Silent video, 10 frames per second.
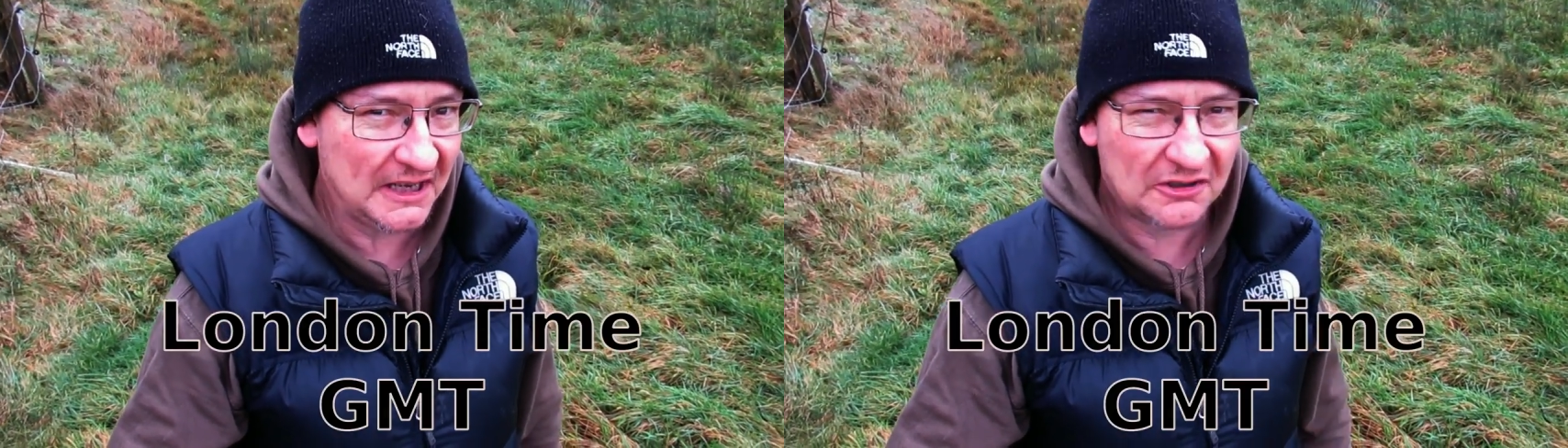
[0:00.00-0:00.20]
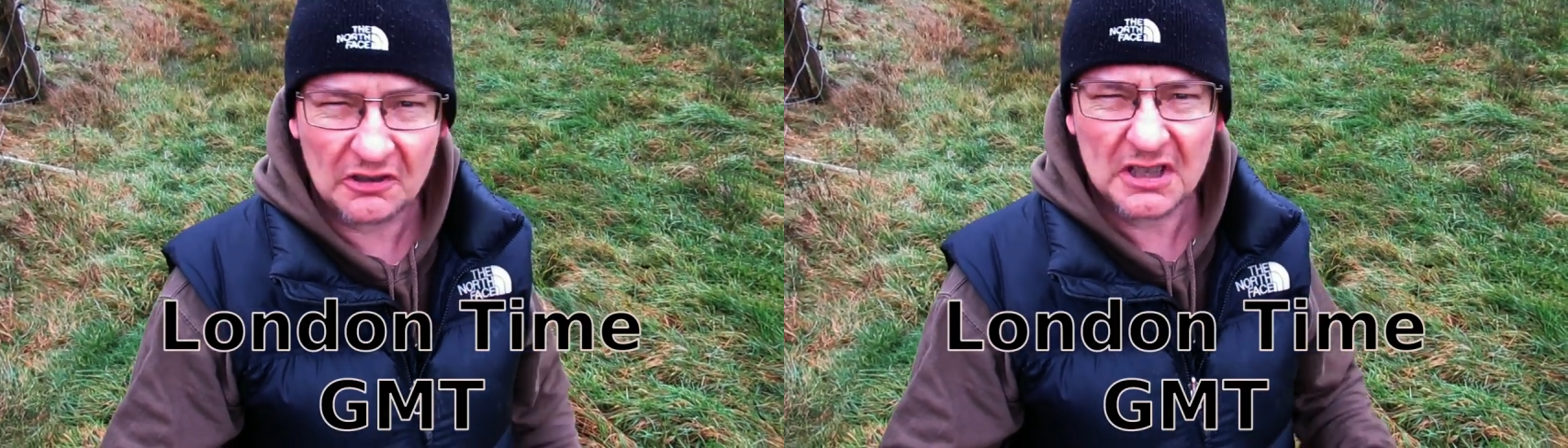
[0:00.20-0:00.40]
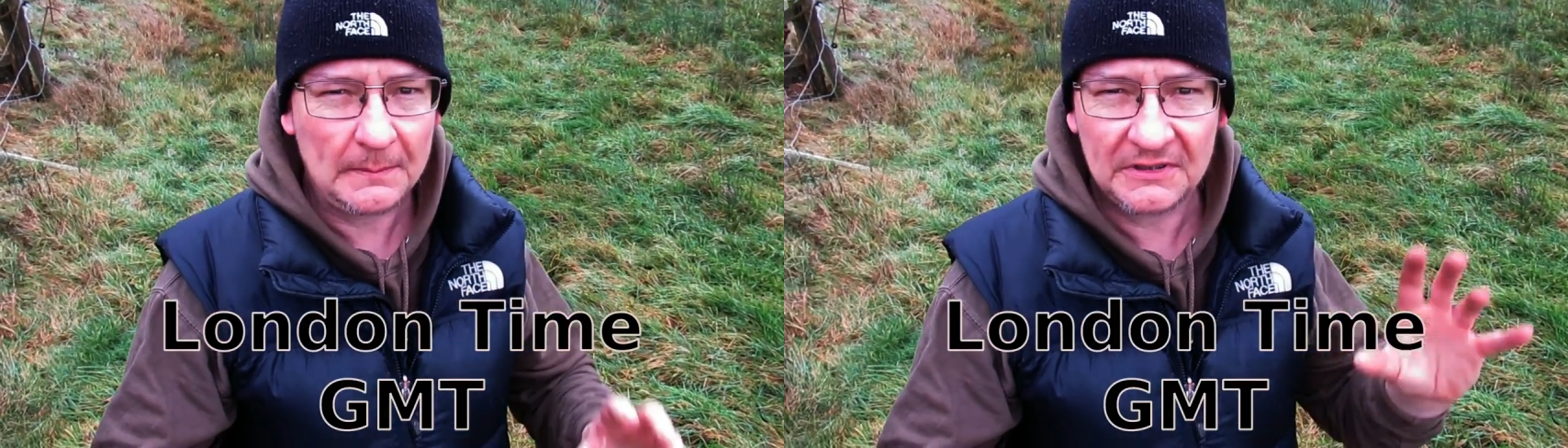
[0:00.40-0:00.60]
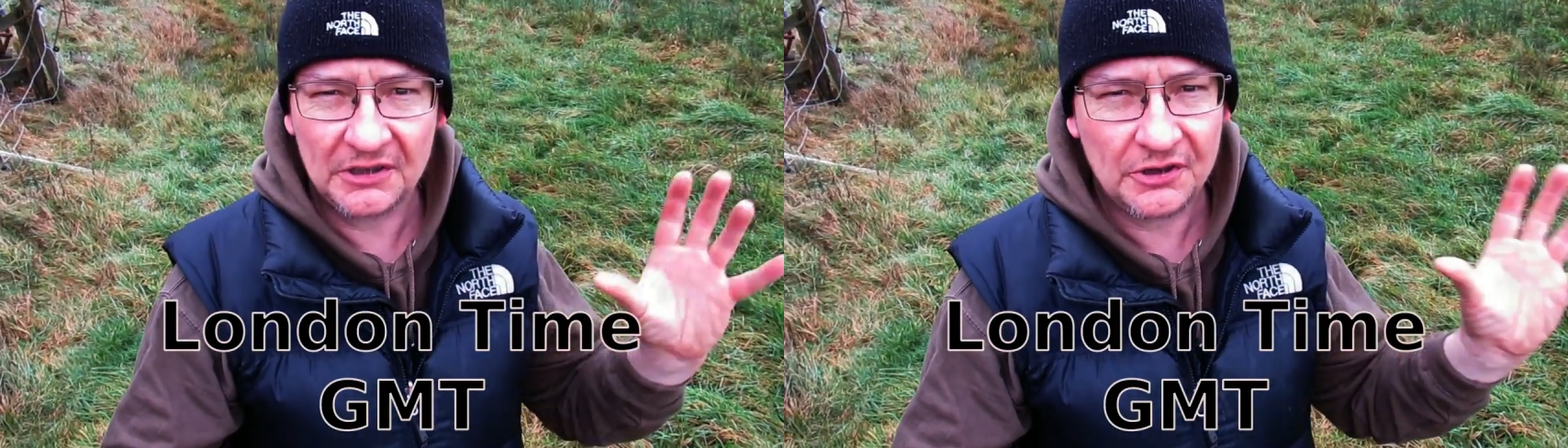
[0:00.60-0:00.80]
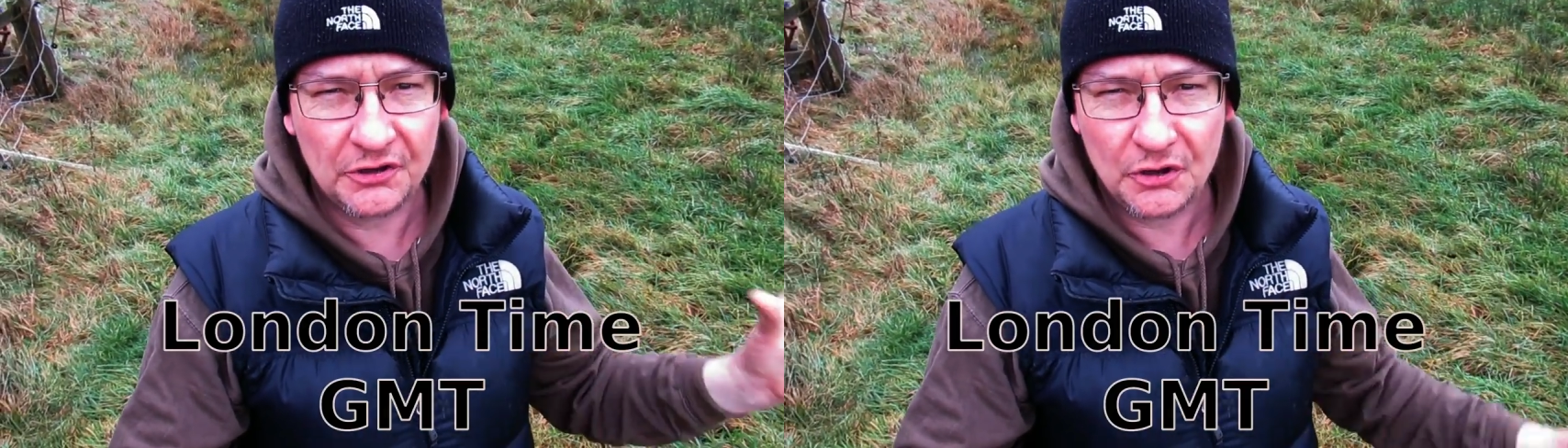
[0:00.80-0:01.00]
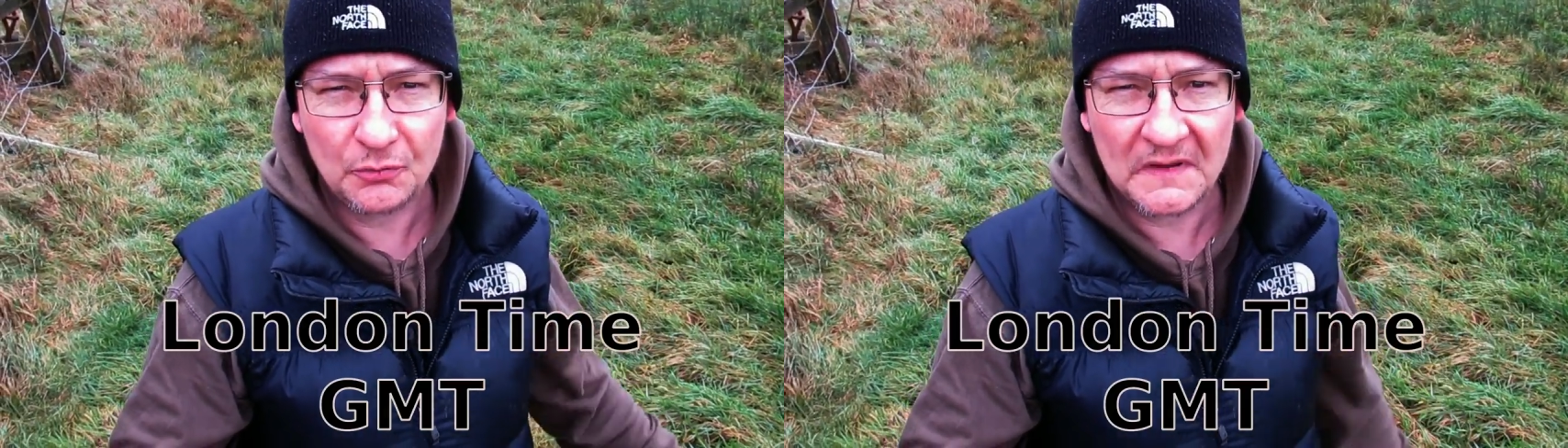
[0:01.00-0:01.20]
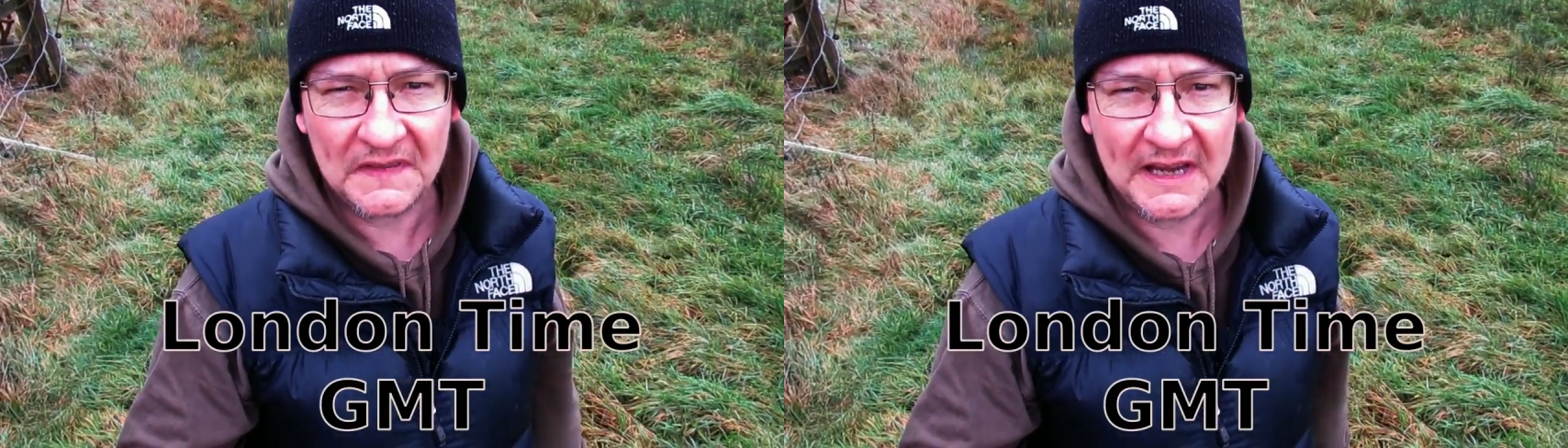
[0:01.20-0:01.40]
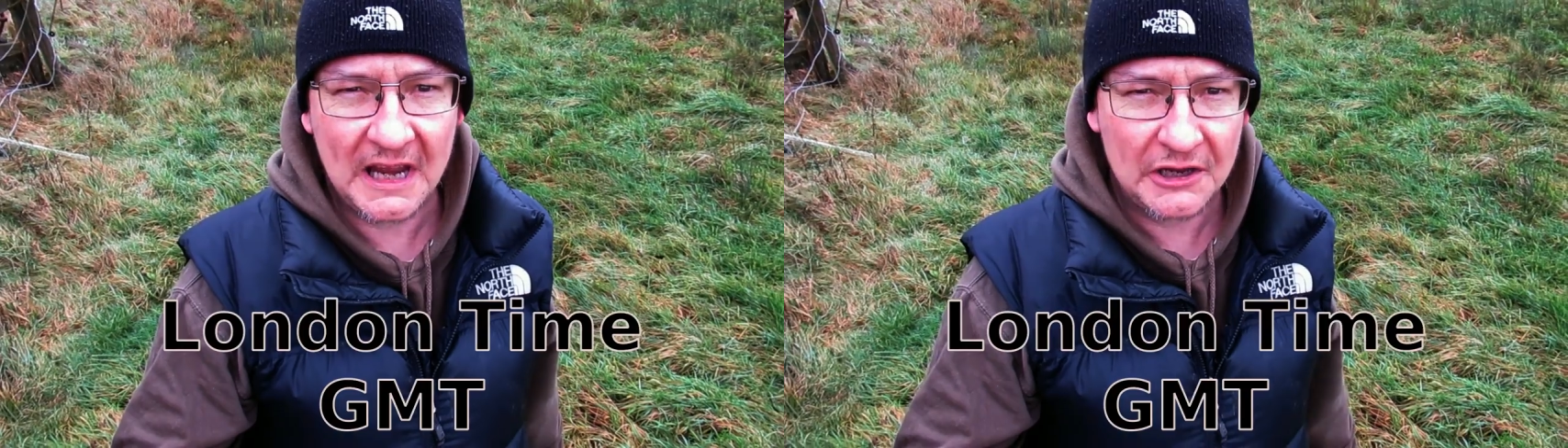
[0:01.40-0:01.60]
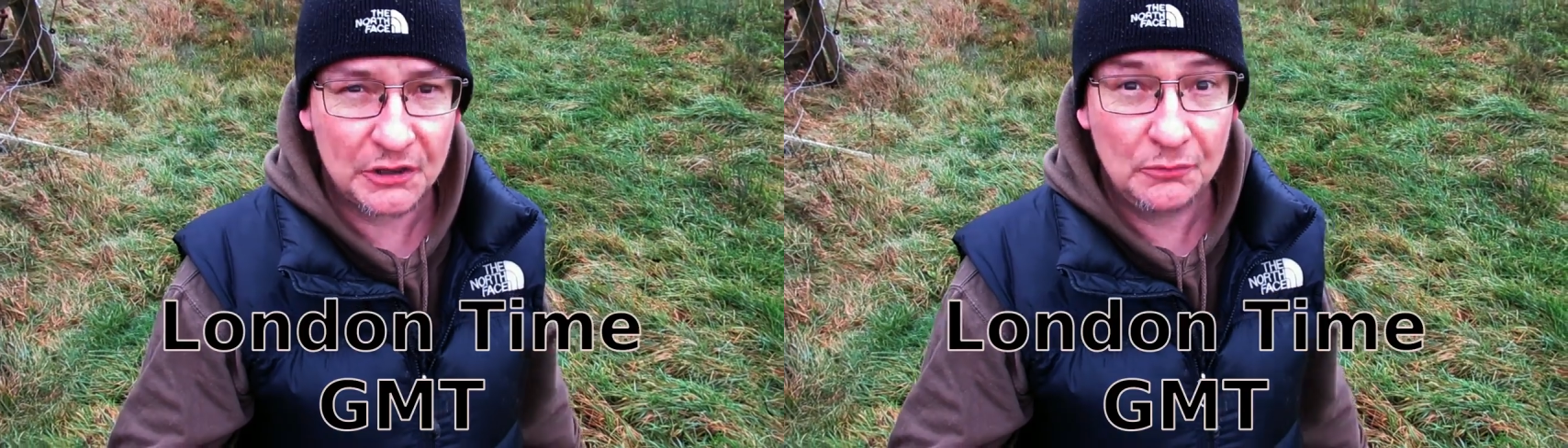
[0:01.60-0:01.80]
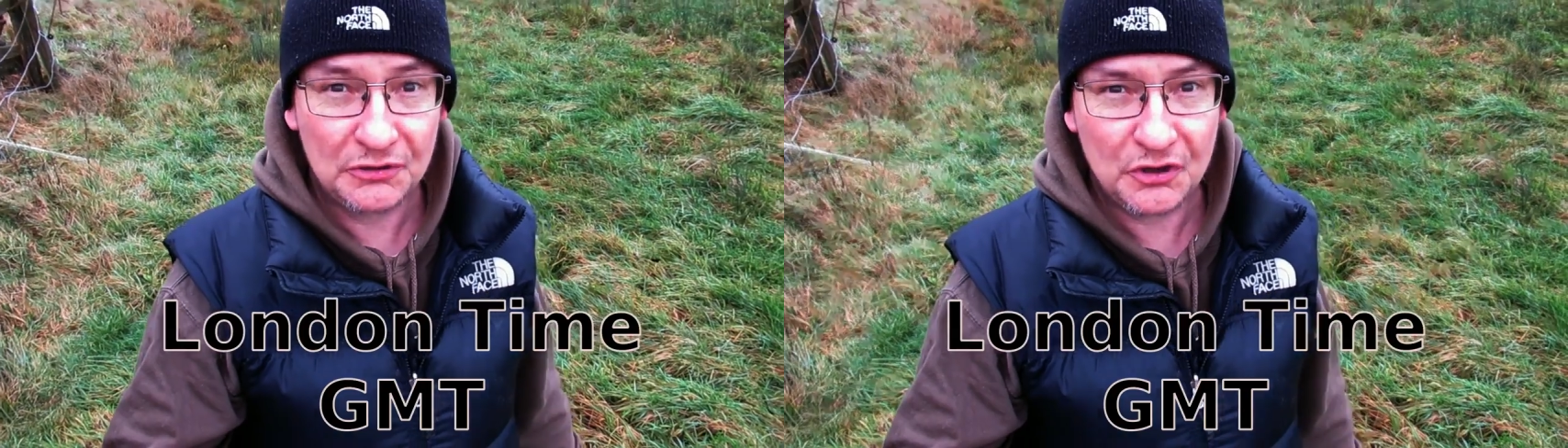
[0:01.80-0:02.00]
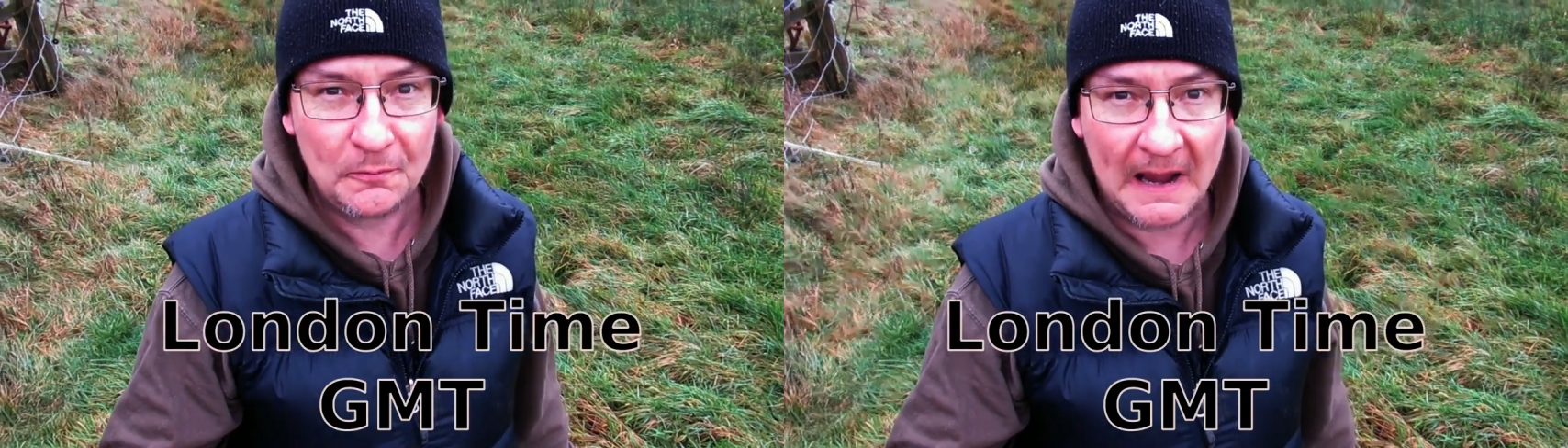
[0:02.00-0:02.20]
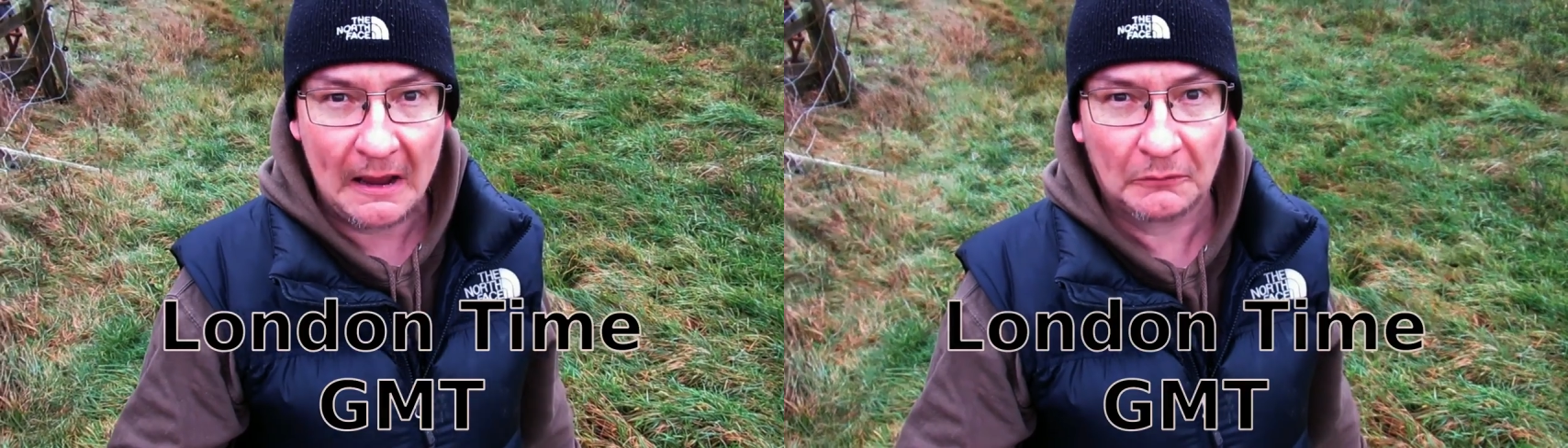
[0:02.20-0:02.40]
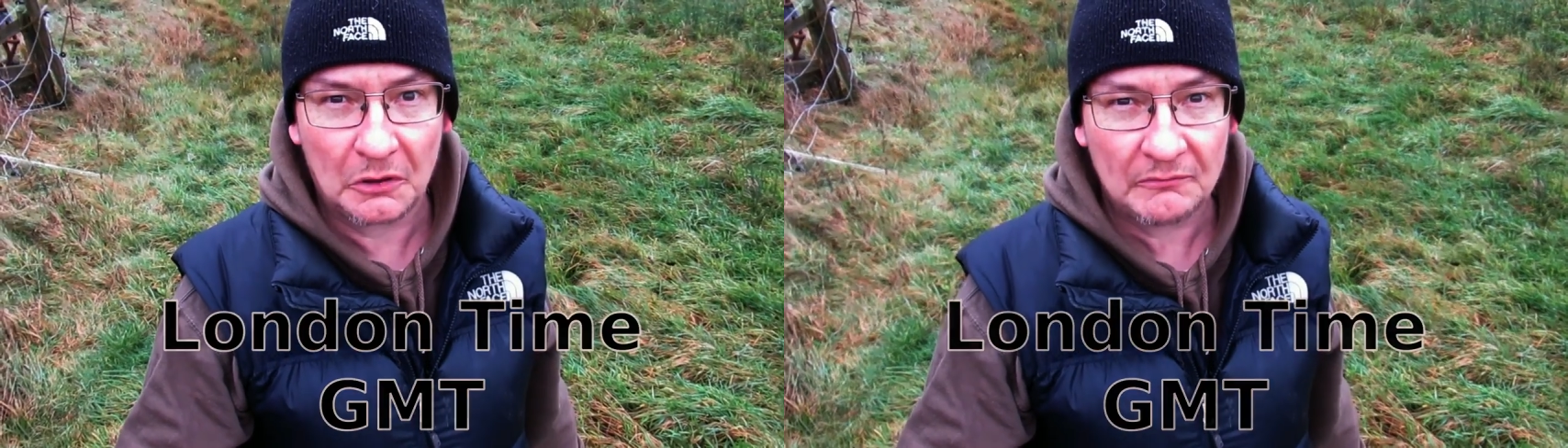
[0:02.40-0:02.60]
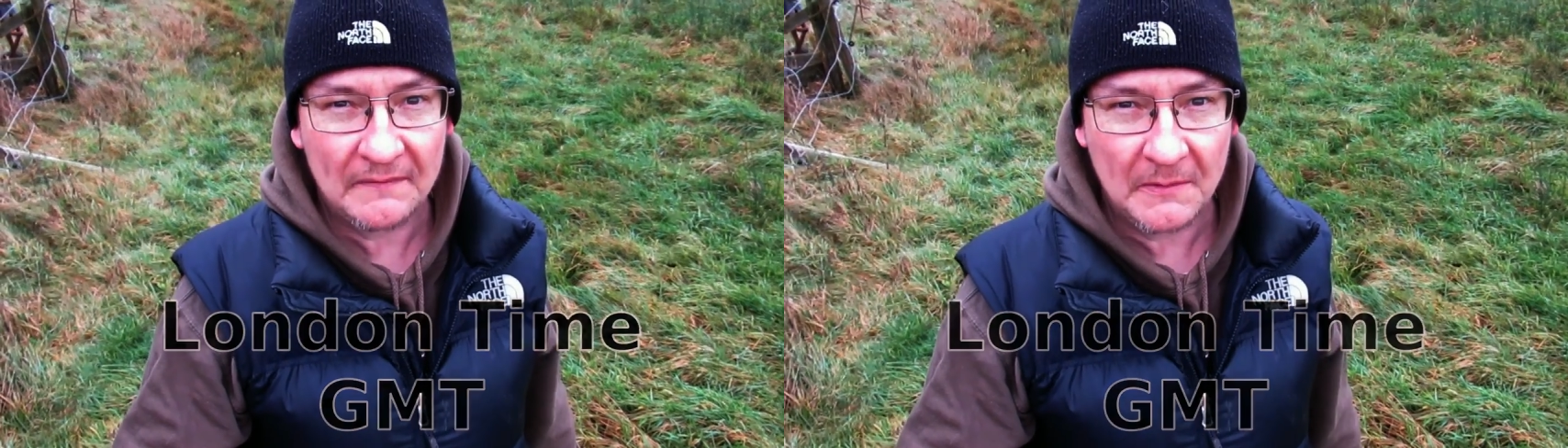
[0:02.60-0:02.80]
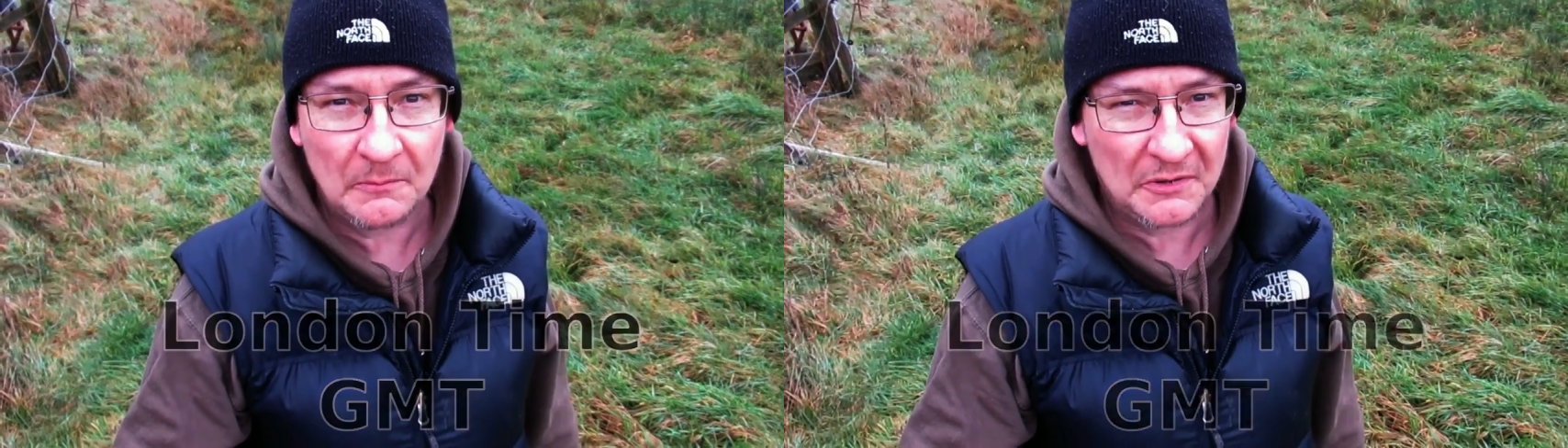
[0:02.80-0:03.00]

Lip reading: it's got something to do with the YouTube algorithm,